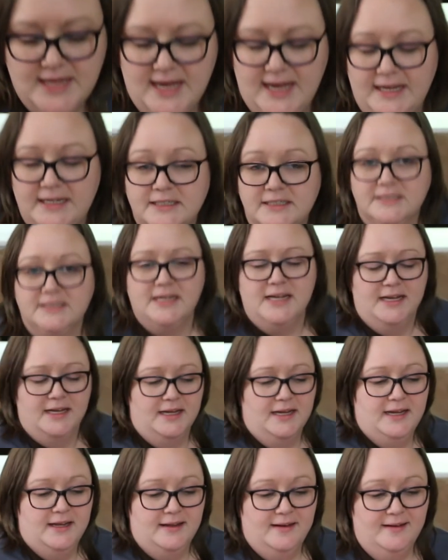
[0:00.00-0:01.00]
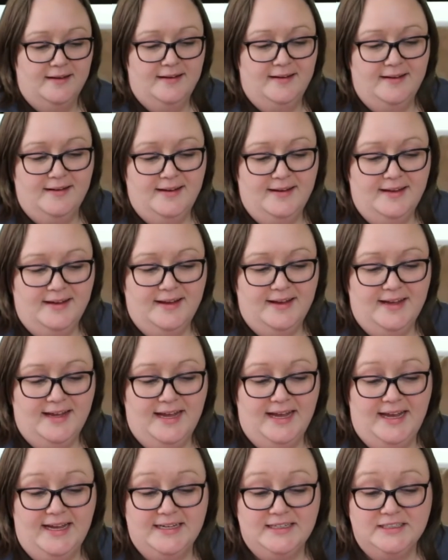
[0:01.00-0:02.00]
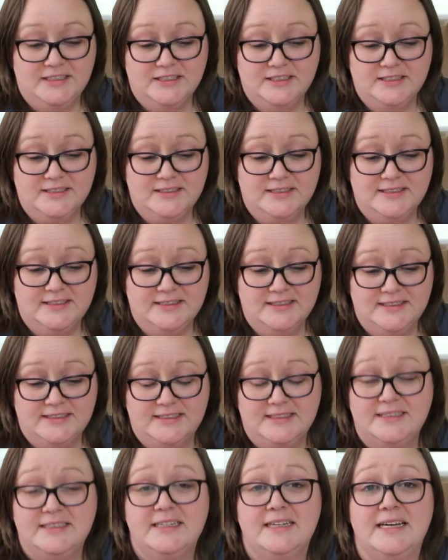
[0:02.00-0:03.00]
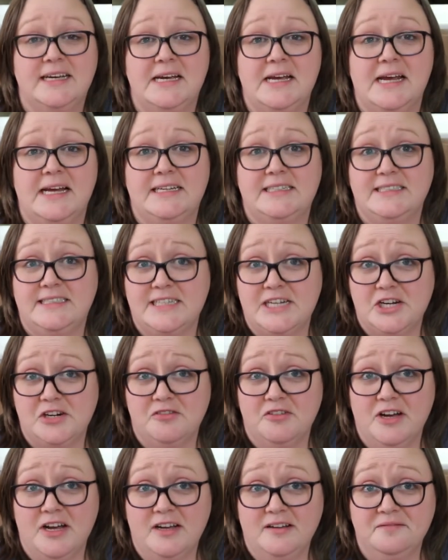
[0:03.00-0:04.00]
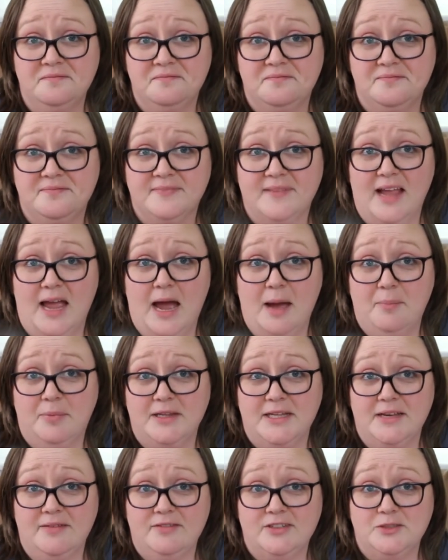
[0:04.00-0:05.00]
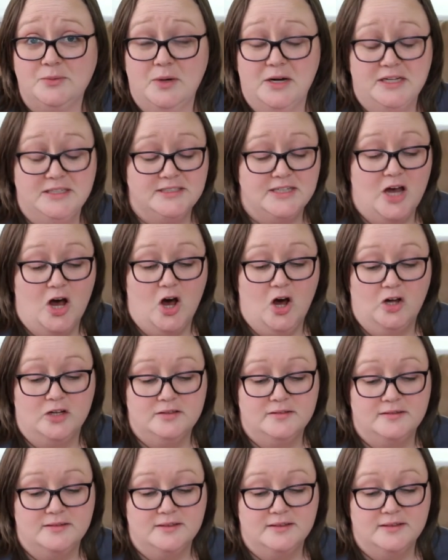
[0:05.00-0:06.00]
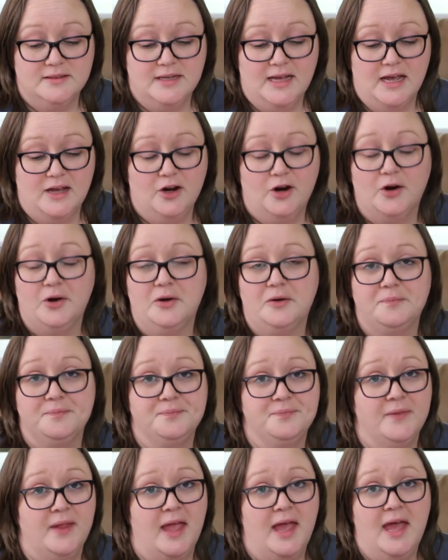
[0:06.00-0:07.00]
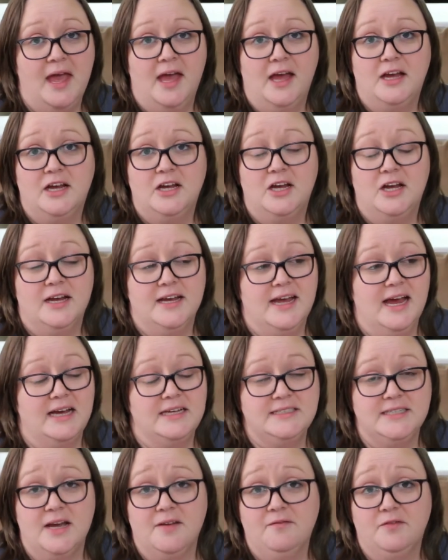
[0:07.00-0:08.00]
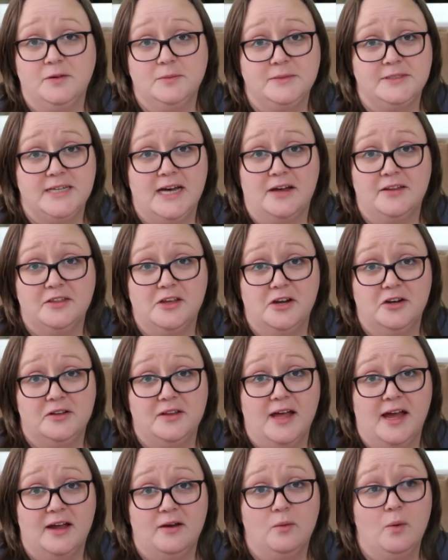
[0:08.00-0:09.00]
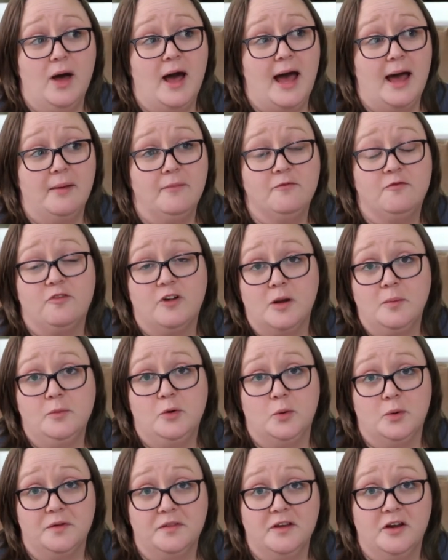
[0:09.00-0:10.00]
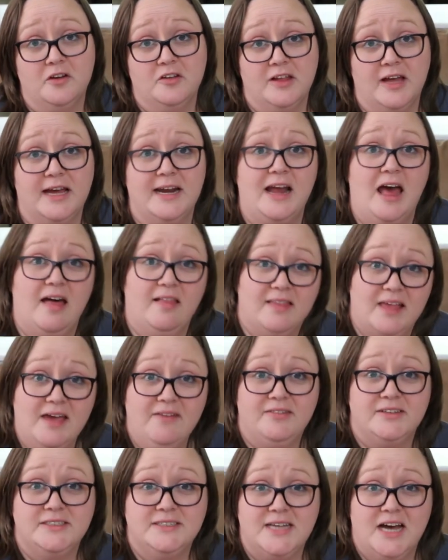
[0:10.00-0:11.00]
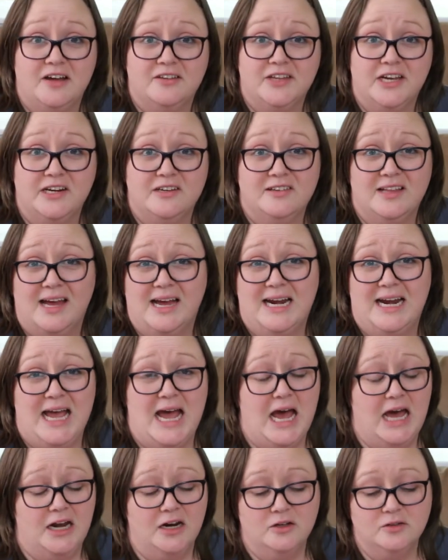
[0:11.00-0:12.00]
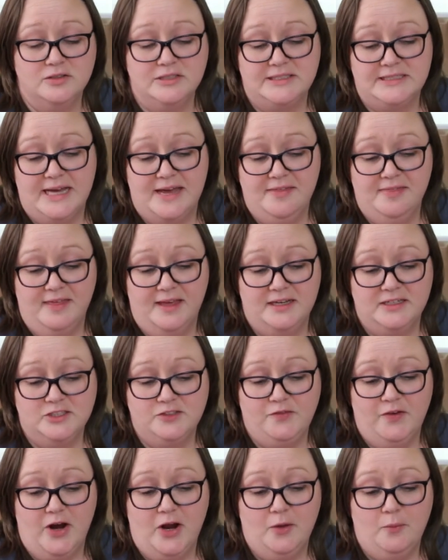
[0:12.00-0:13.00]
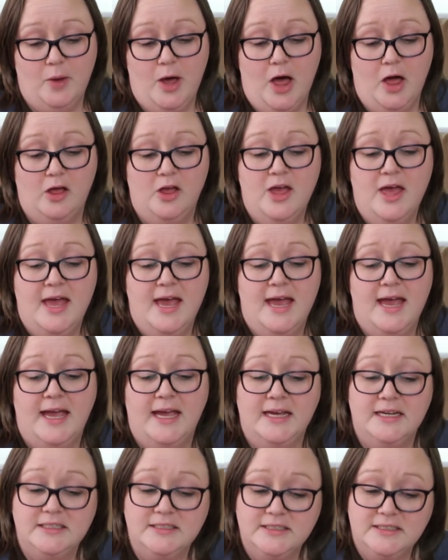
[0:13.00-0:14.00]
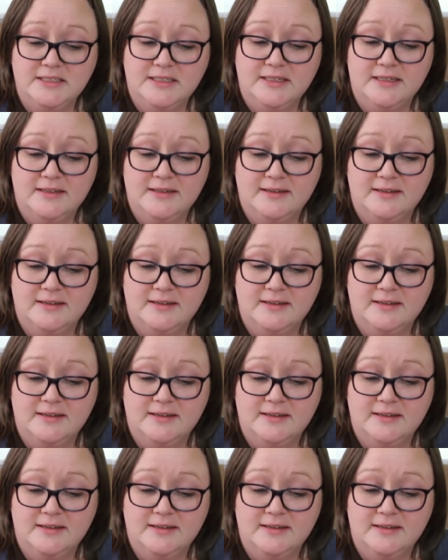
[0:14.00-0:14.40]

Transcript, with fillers: the in, in, Indira, I believe is what it's called. Girl, Guys, I'm from South Carolina. Well, I'm from North Carolina. I live in South Carolina. I don't say things very well. In